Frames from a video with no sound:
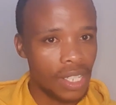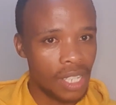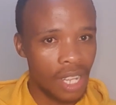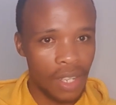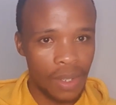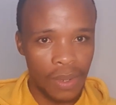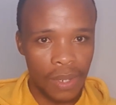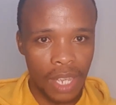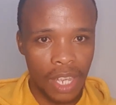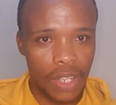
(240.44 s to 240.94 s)
start
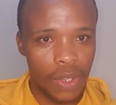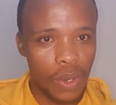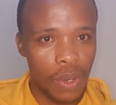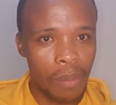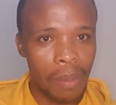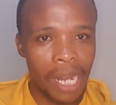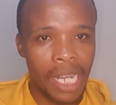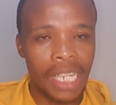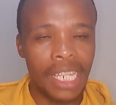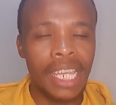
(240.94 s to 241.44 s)
to get your
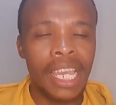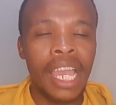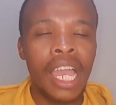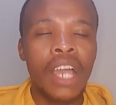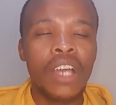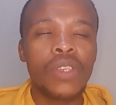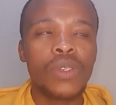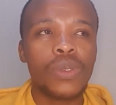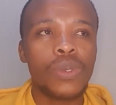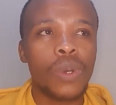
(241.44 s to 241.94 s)
money.
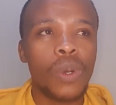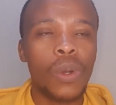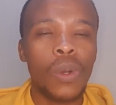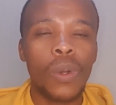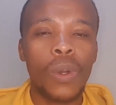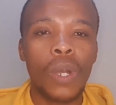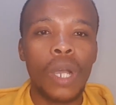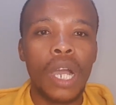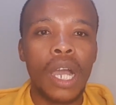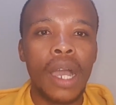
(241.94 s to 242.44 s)

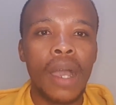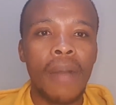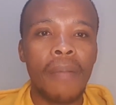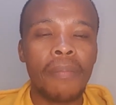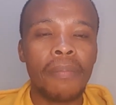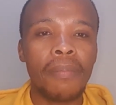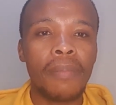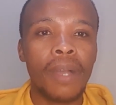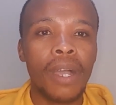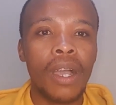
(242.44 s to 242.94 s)
So
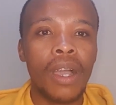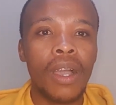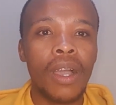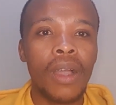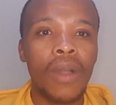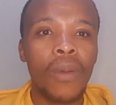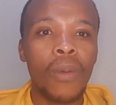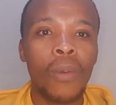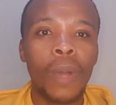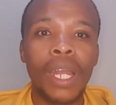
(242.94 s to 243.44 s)

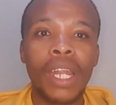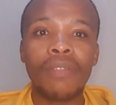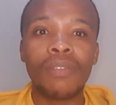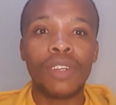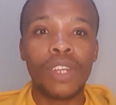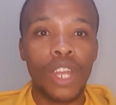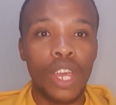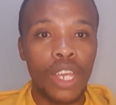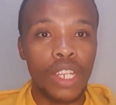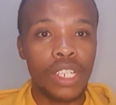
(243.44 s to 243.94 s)
what I've
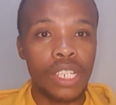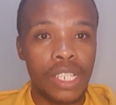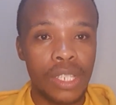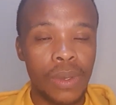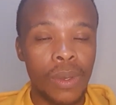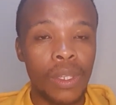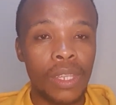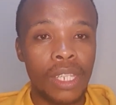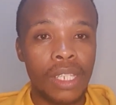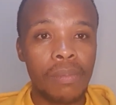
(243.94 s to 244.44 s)
learned is
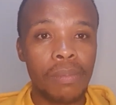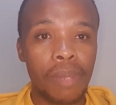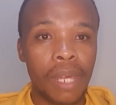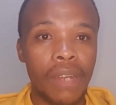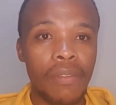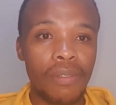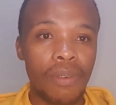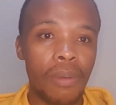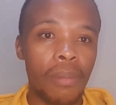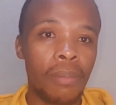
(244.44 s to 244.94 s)
on this
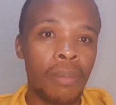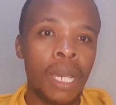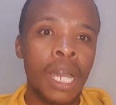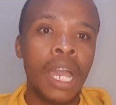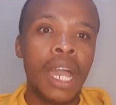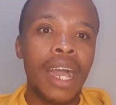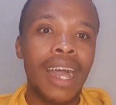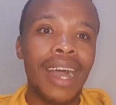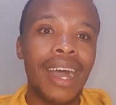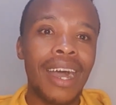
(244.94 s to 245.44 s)
platform,
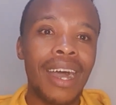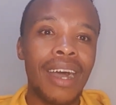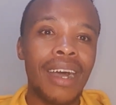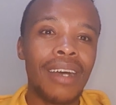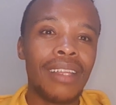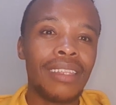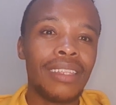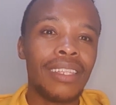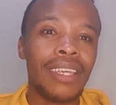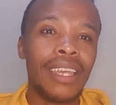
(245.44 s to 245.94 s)

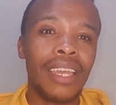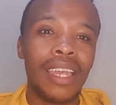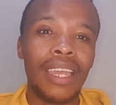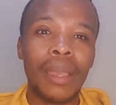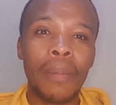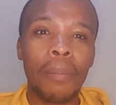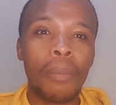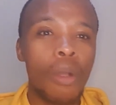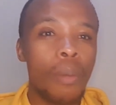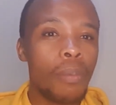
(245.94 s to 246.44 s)

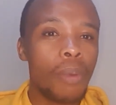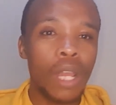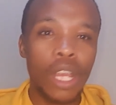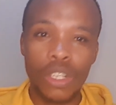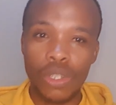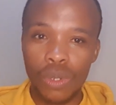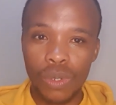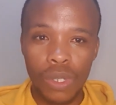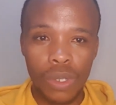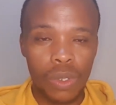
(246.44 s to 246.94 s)
the popular
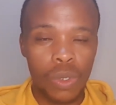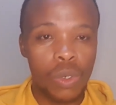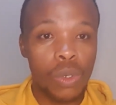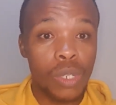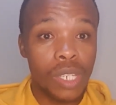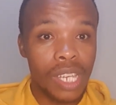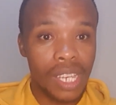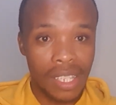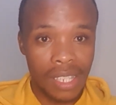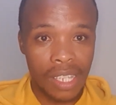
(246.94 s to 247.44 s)

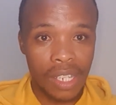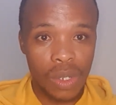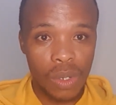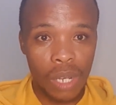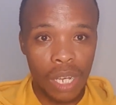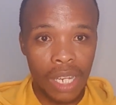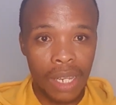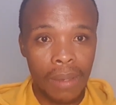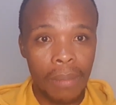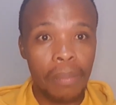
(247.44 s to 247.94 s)
tutors,
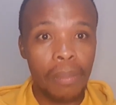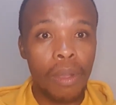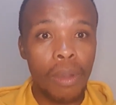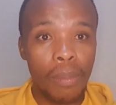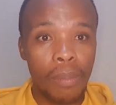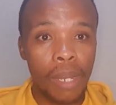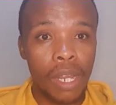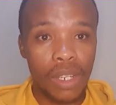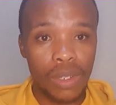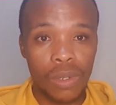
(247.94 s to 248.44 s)

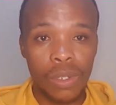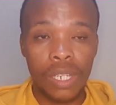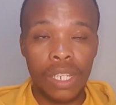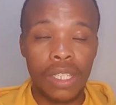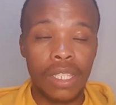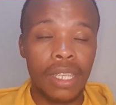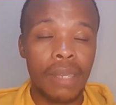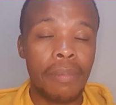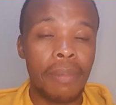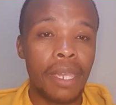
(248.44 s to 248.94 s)

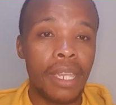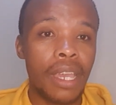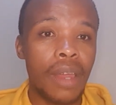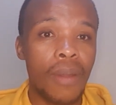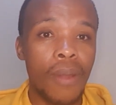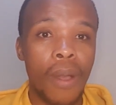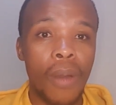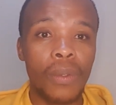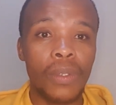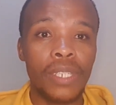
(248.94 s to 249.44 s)
they make
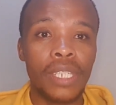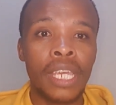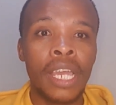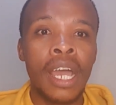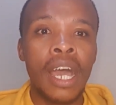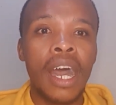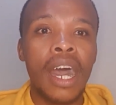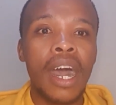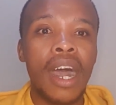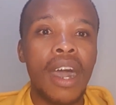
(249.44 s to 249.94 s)
around
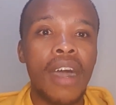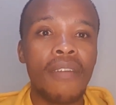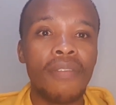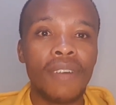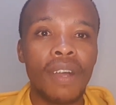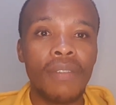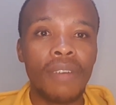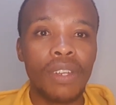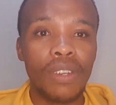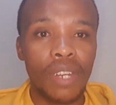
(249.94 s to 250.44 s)

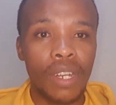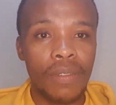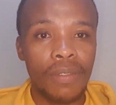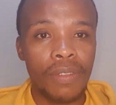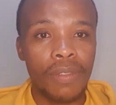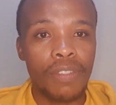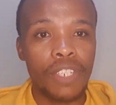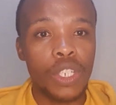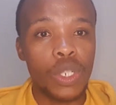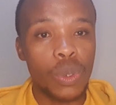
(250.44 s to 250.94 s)

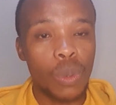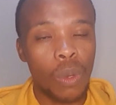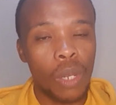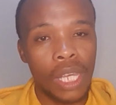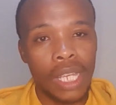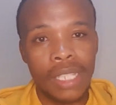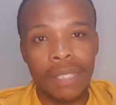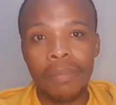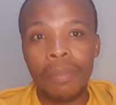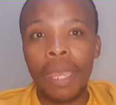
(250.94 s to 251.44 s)

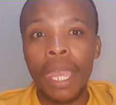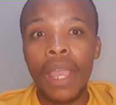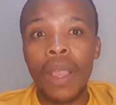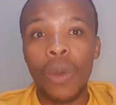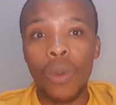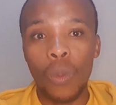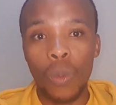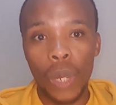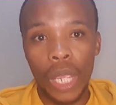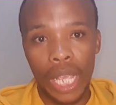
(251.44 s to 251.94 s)
$550 per
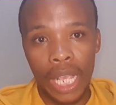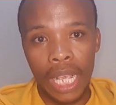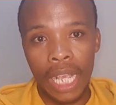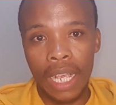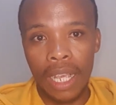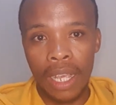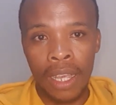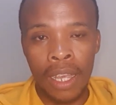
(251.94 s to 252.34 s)
week.